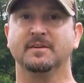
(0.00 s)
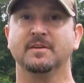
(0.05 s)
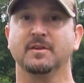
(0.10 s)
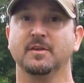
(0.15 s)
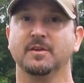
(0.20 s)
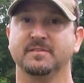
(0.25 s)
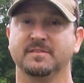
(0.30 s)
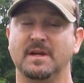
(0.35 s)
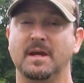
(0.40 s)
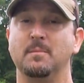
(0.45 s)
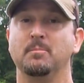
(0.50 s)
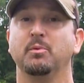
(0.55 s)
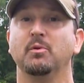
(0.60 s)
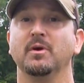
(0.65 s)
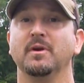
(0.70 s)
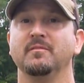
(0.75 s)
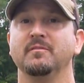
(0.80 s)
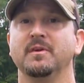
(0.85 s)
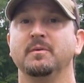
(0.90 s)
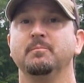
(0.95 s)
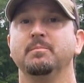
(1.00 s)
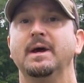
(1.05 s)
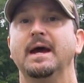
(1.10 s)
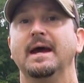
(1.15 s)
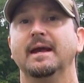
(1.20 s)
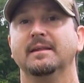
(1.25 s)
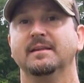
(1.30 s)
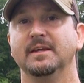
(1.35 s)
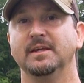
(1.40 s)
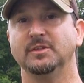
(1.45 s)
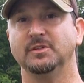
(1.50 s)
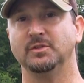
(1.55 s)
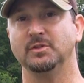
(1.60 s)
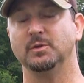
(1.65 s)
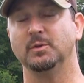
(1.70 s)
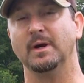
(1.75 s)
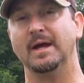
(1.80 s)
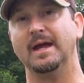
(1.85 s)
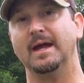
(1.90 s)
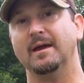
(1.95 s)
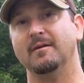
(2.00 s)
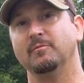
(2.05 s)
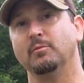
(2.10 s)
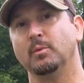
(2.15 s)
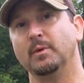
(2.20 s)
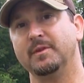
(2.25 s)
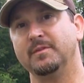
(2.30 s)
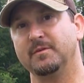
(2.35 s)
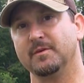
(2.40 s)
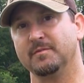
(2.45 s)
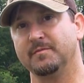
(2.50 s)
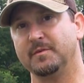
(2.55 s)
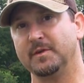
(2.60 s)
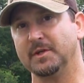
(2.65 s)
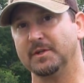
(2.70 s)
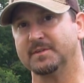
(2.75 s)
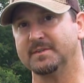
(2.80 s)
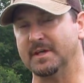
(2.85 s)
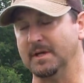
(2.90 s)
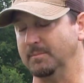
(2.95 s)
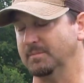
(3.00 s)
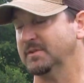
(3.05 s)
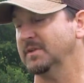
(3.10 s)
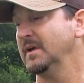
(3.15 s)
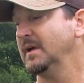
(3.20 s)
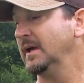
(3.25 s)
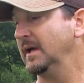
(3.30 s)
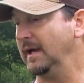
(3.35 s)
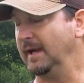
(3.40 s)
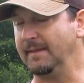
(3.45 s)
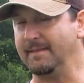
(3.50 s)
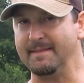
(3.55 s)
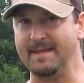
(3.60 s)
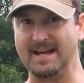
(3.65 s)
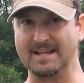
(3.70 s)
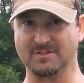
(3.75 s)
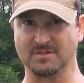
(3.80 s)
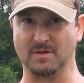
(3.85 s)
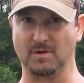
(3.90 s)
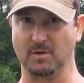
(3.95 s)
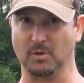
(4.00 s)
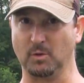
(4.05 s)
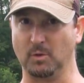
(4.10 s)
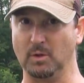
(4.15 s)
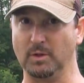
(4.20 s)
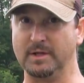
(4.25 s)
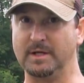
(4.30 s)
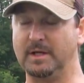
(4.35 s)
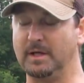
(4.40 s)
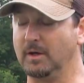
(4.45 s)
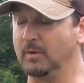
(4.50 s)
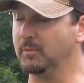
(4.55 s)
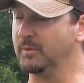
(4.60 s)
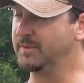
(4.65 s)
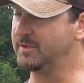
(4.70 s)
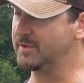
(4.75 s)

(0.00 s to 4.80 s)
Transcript: to the same point of impact that you have with your field tips. And that's our goal here with